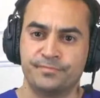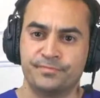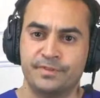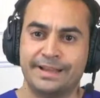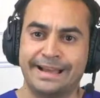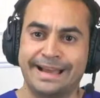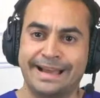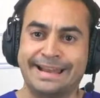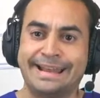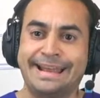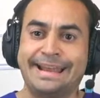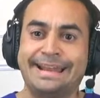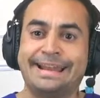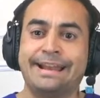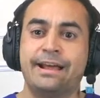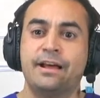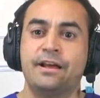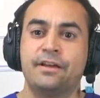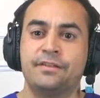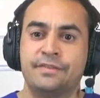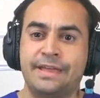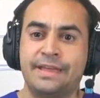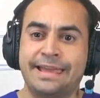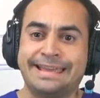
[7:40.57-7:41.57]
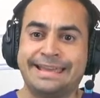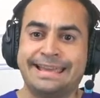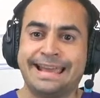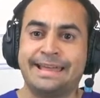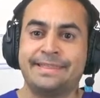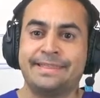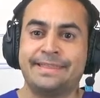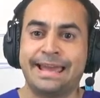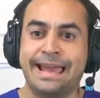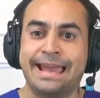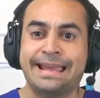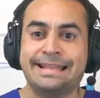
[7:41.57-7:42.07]
and then they get
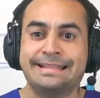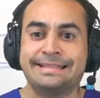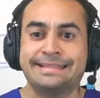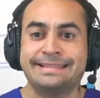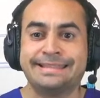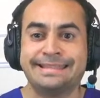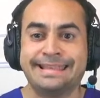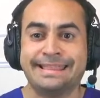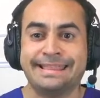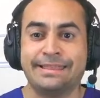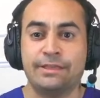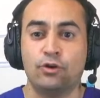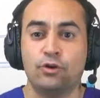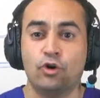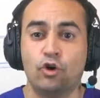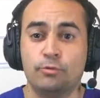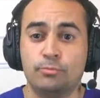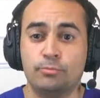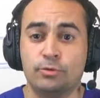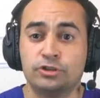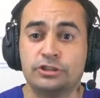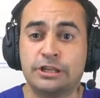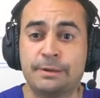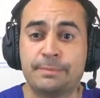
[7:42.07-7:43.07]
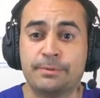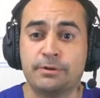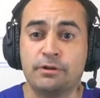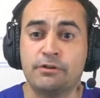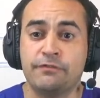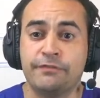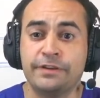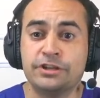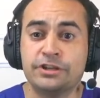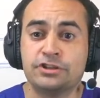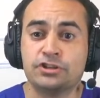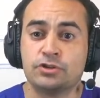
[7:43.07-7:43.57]
the normal typical
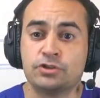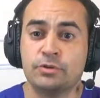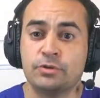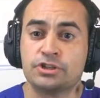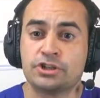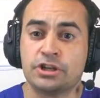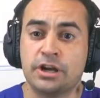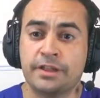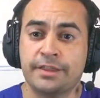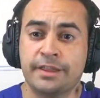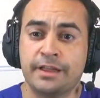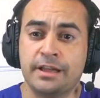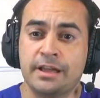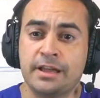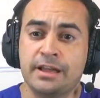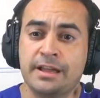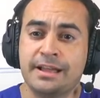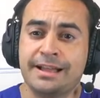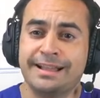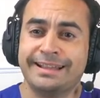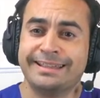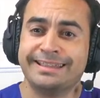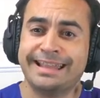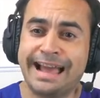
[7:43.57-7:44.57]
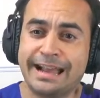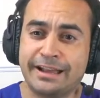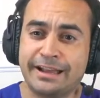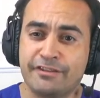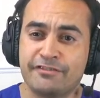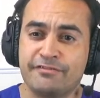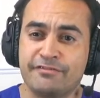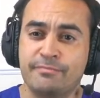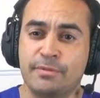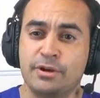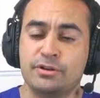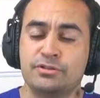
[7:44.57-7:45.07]
features, which are the lack
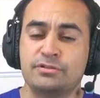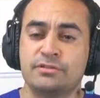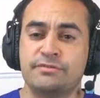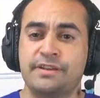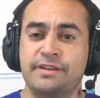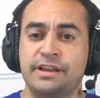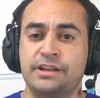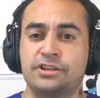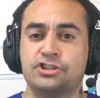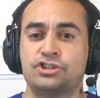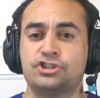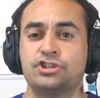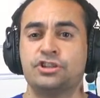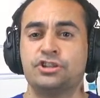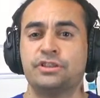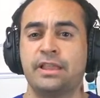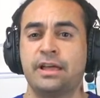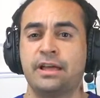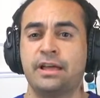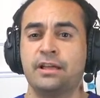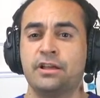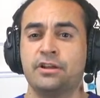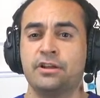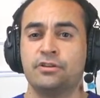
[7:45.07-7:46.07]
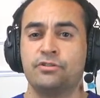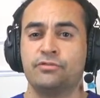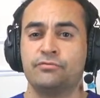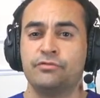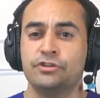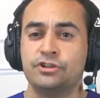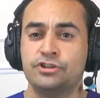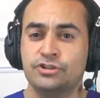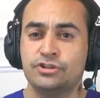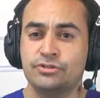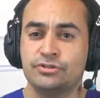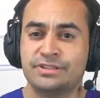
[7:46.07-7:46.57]
of motivation, the
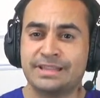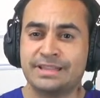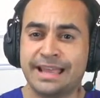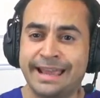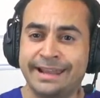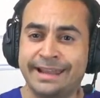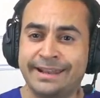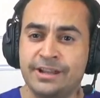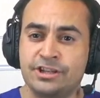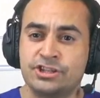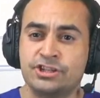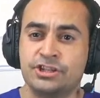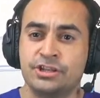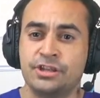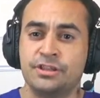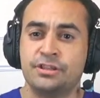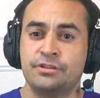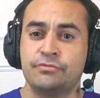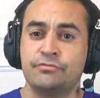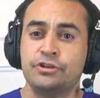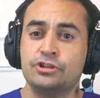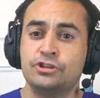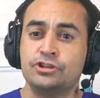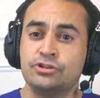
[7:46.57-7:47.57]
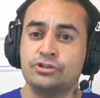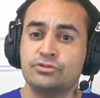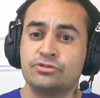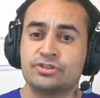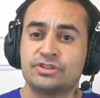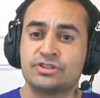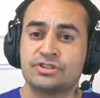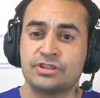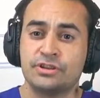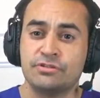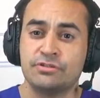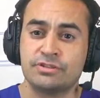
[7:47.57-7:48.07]
reduced energy, the reduced
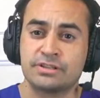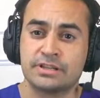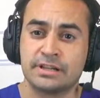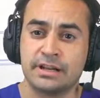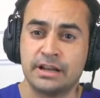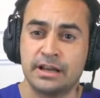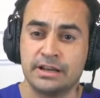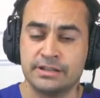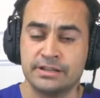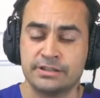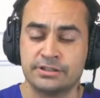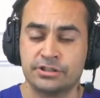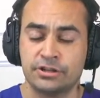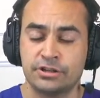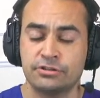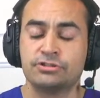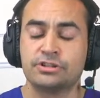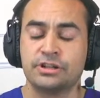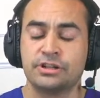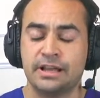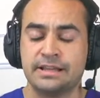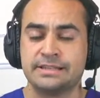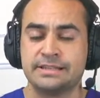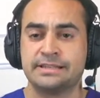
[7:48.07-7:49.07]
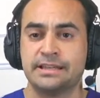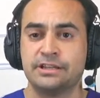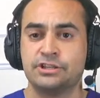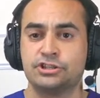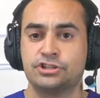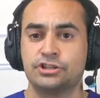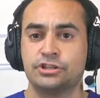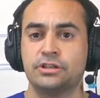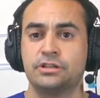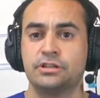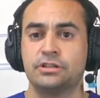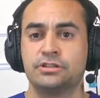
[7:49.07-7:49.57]

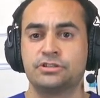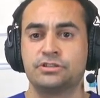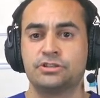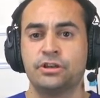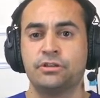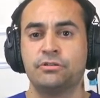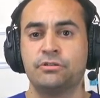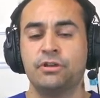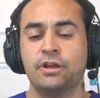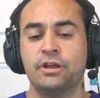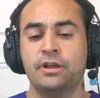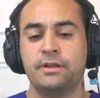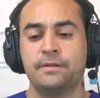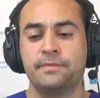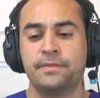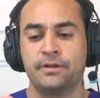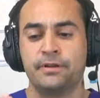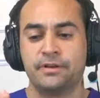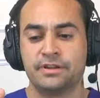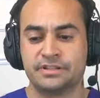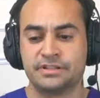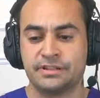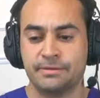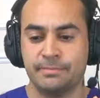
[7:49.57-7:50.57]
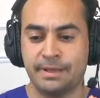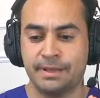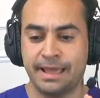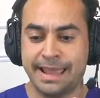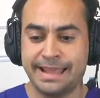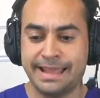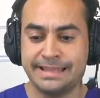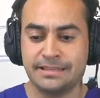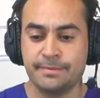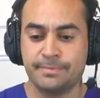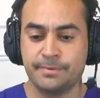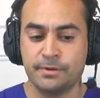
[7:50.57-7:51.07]
socialization. So there are some
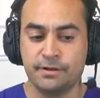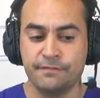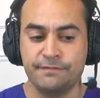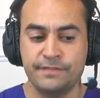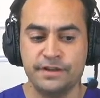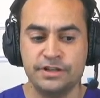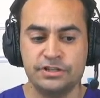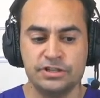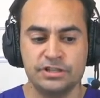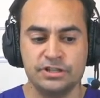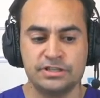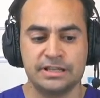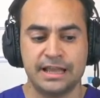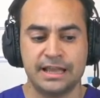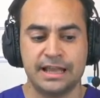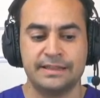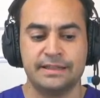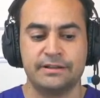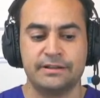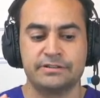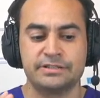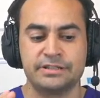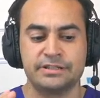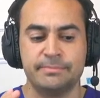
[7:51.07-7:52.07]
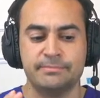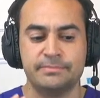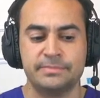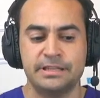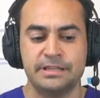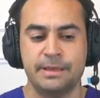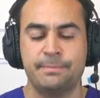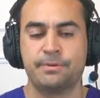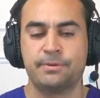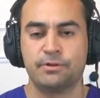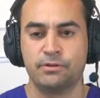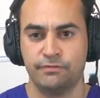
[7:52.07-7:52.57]
atypical features and there are some
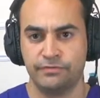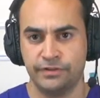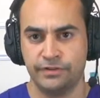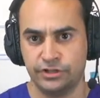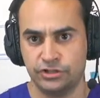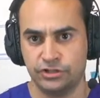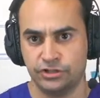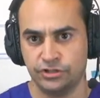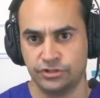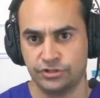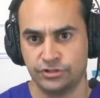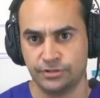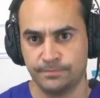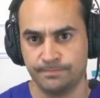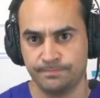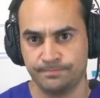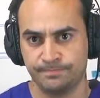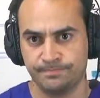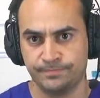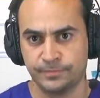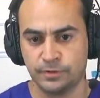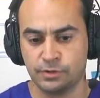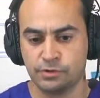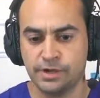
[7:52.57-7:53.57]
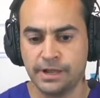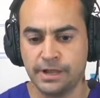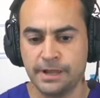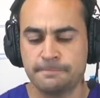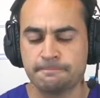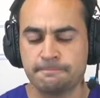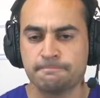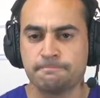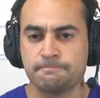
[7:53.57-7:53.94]
typical features. Okay,